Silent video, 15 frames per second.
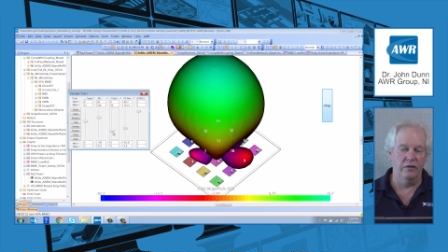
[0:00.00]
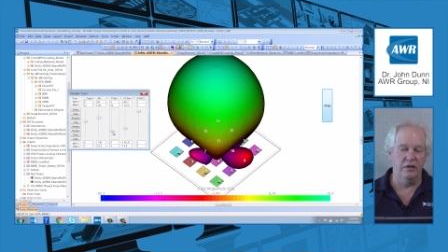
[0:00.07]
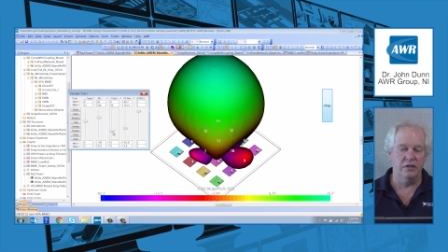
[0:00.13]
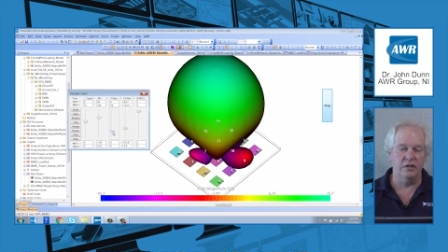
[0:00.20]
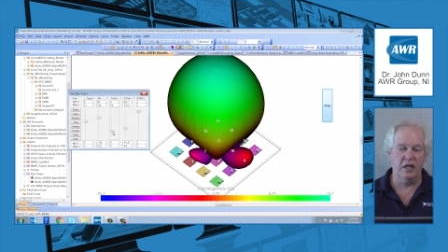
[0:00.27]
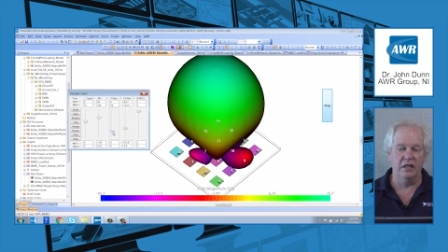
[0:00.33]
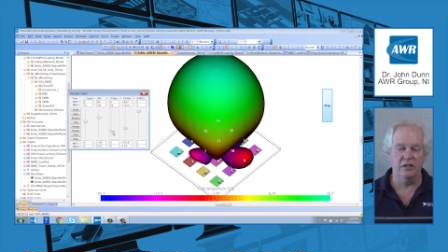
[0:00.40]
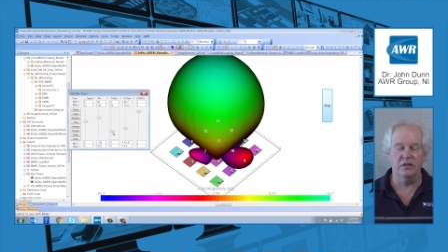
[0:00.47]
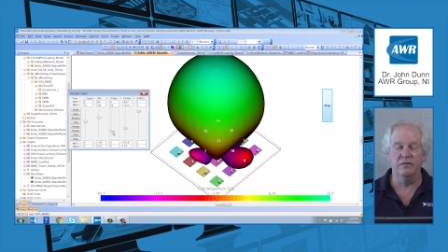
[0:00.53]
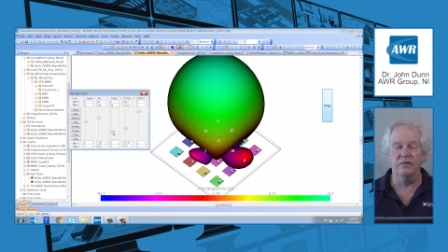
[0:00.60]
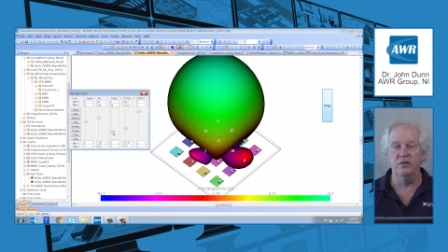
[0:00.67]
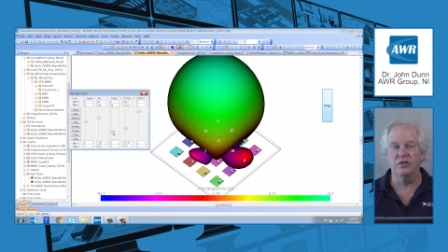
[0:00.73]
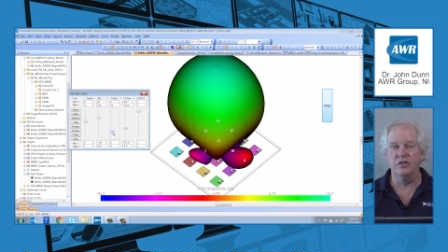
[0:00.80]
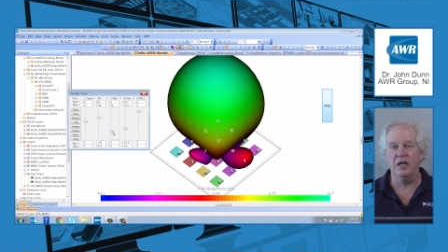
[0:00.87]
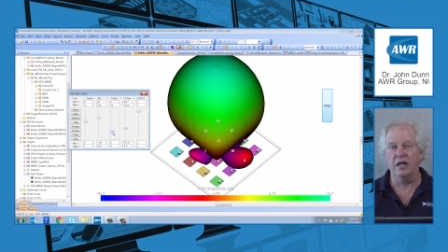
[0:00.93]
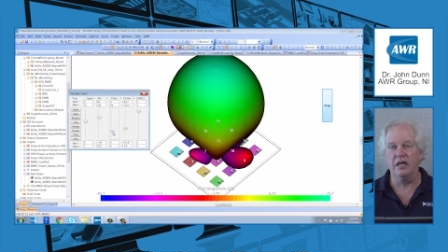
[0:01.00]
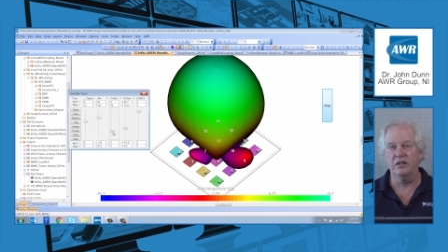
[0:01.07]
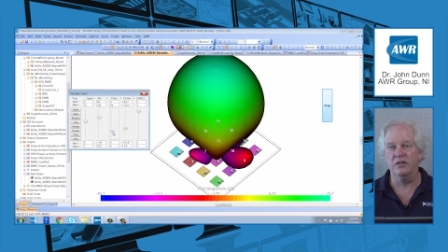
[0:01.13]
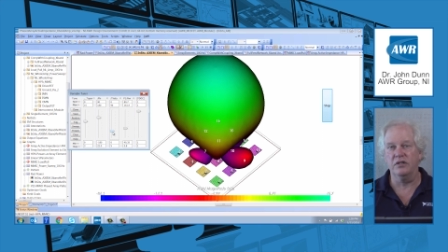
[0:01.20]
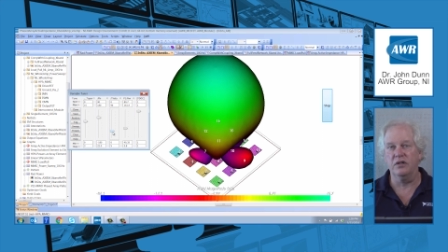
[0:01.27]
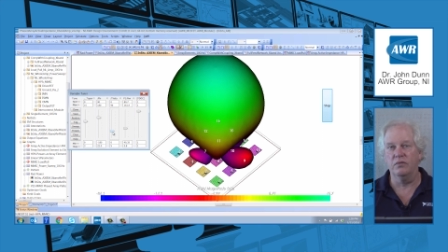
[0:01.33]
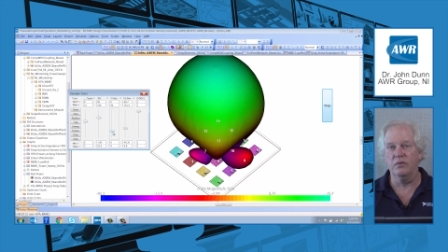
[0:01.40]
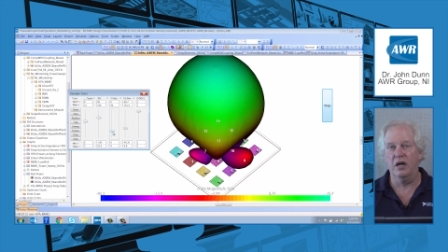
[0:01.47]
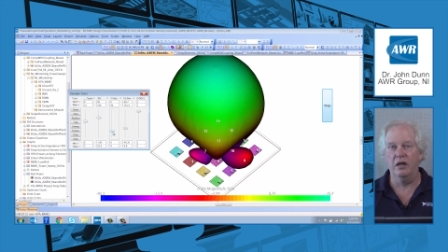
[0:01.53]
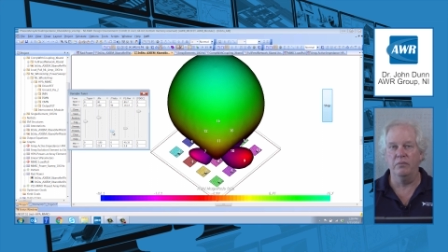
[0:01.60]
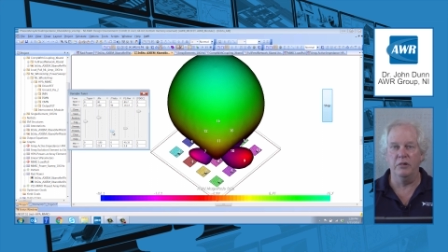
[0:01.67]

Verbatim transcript: This takes a few seconds to run